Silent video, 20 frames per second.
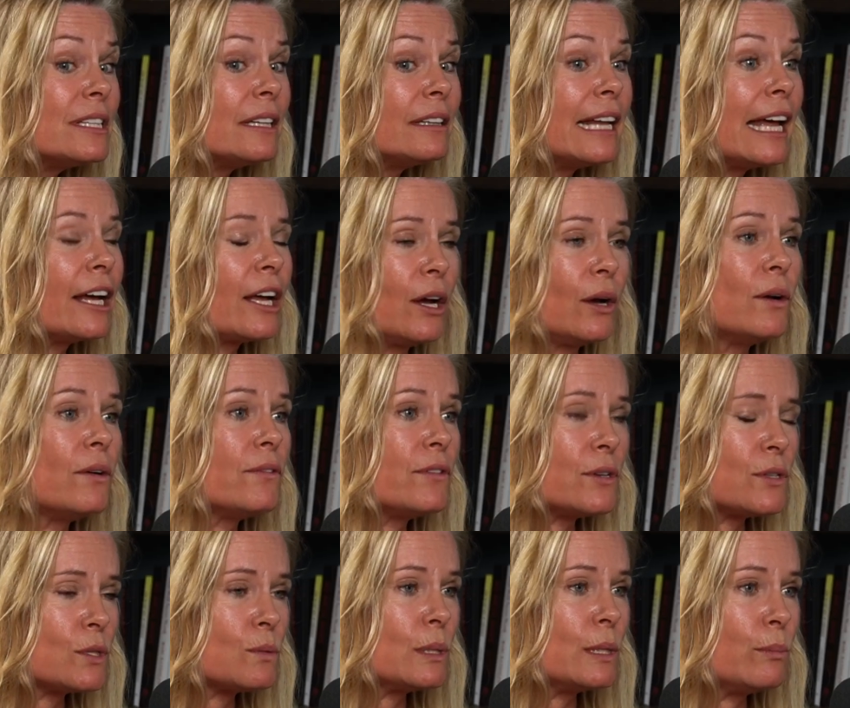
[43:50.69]
let go of
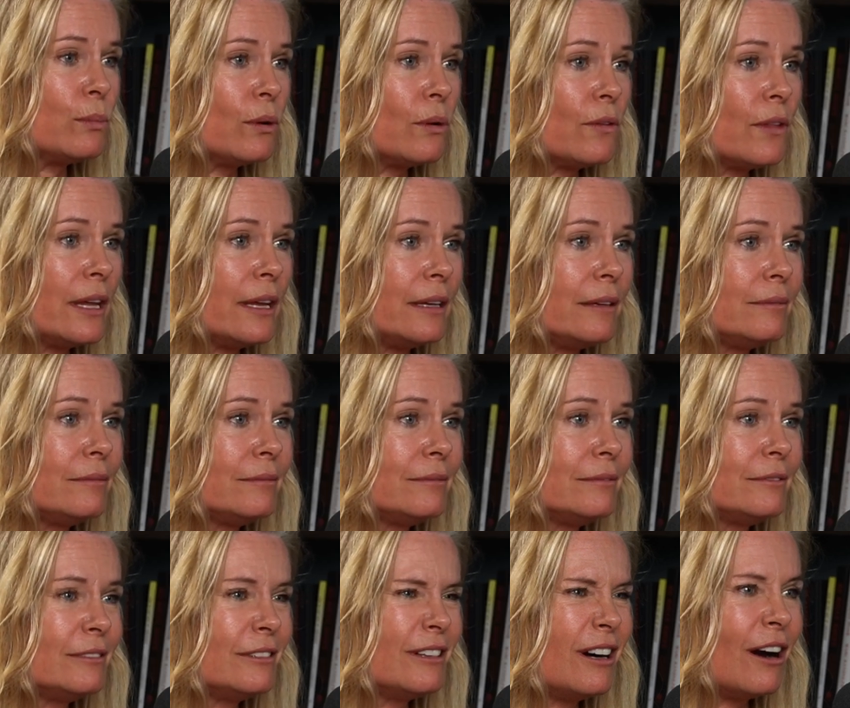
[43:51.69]
those people that
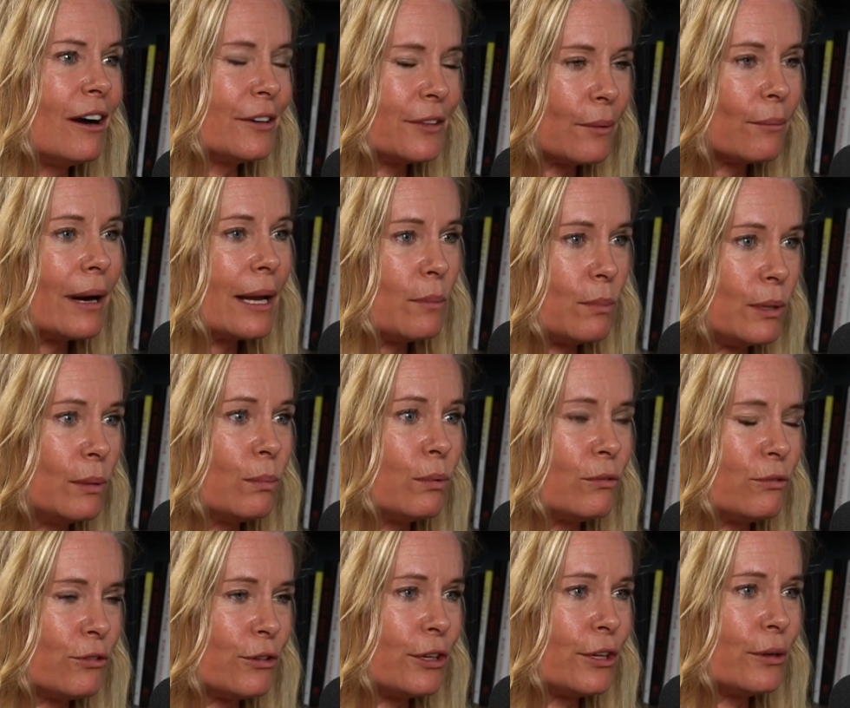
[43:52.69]
aren't the right people
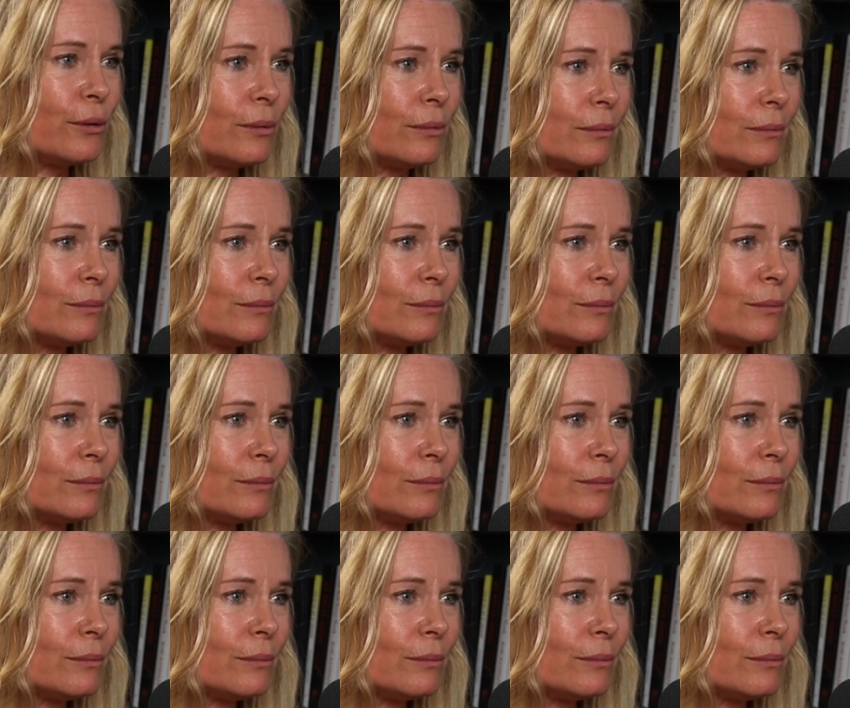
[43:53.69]
for you,